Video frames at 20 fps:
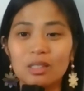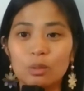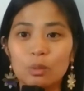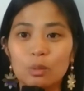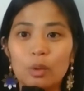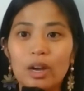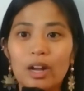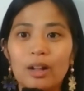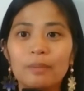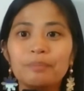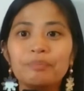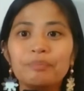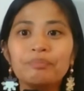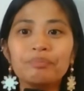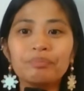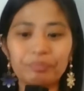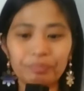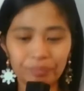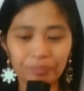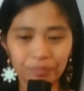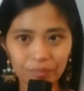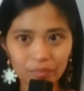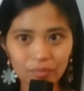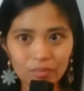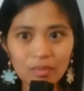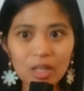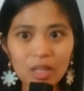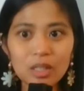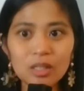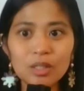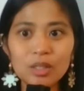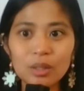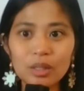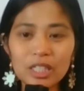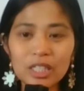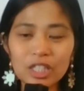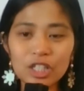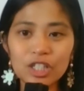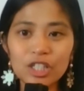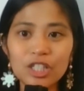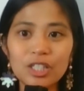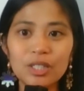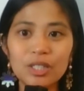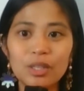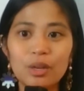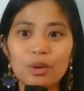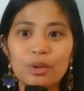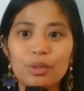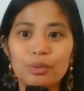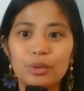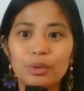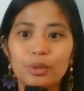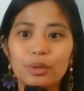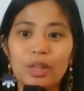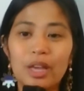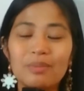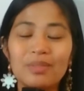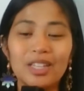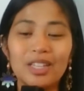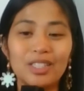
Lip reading: as well. So let's just go through them.